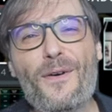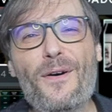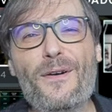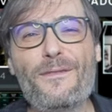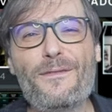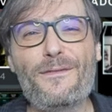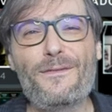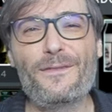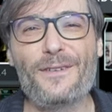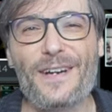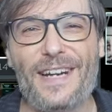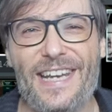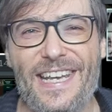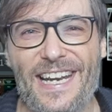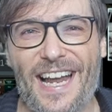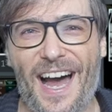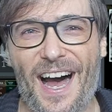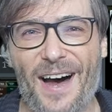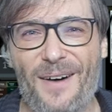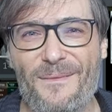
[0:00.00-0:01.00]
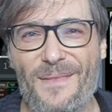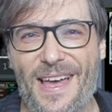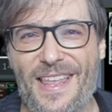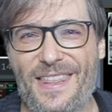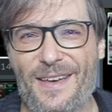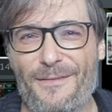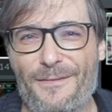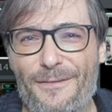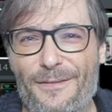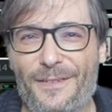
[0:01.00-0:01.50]
for Freedom
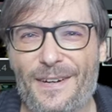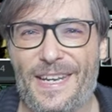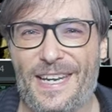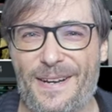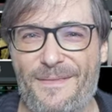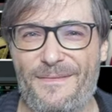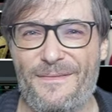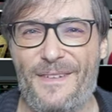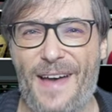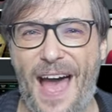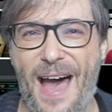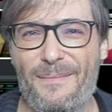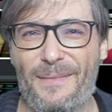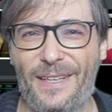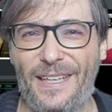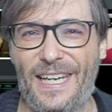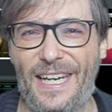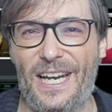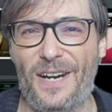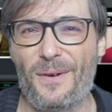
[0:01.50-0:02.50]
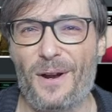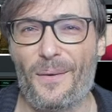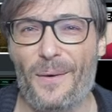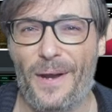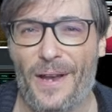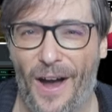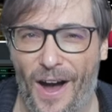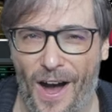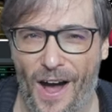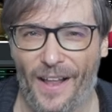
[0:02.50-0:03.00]
and the Freedom Family, where
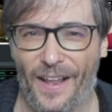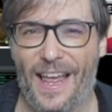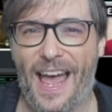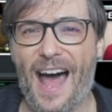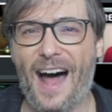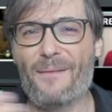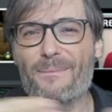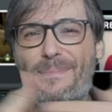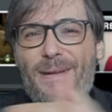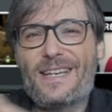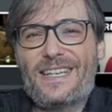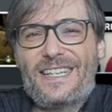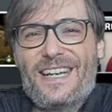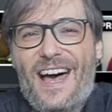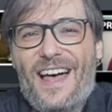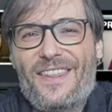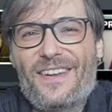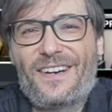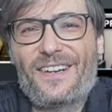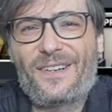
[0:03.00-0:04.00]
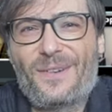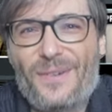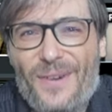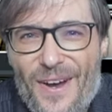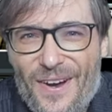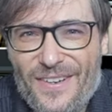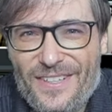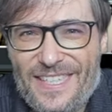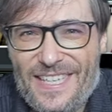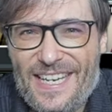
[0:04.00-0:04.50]
we all help each other
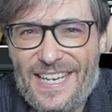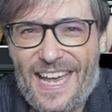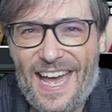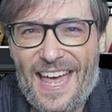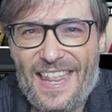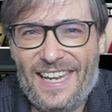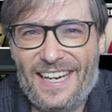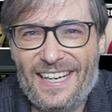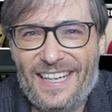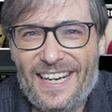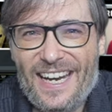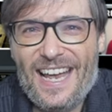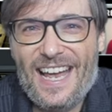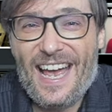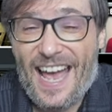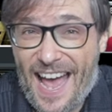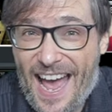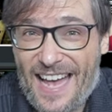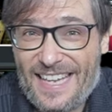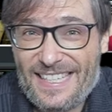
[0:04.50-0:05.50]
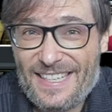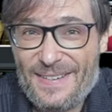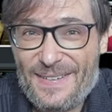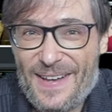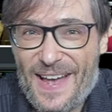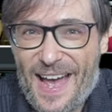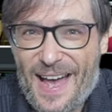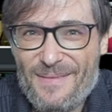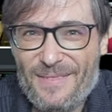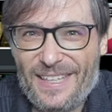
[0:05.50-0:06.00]
grow together as a
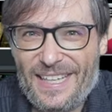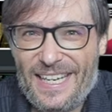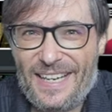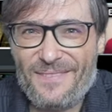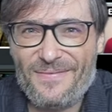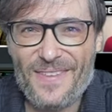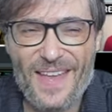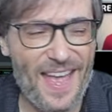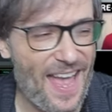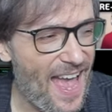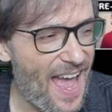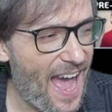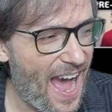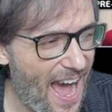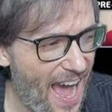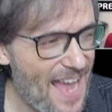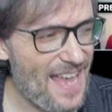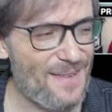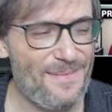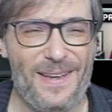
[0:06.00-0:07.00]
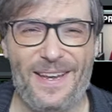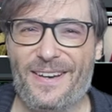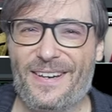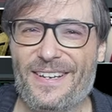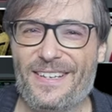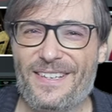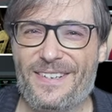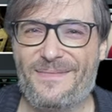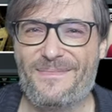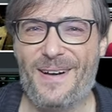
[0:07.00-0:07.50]
family. I am here
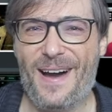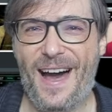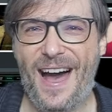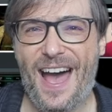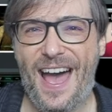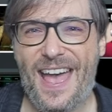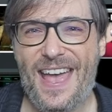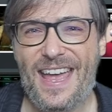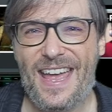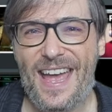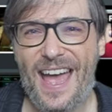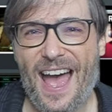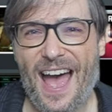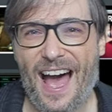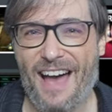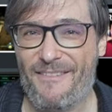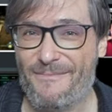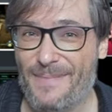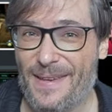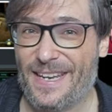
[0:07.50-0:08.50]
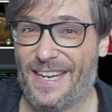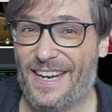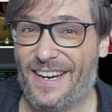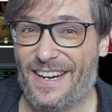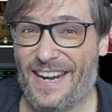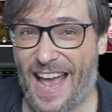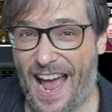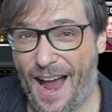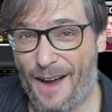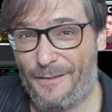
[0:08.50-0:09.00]
in Dubai. I've been
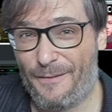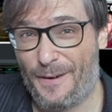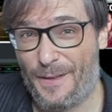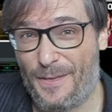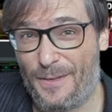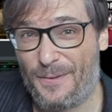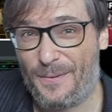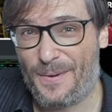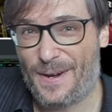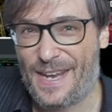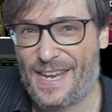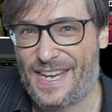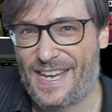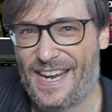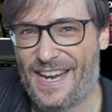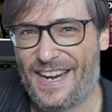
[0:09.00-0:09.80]
here now for three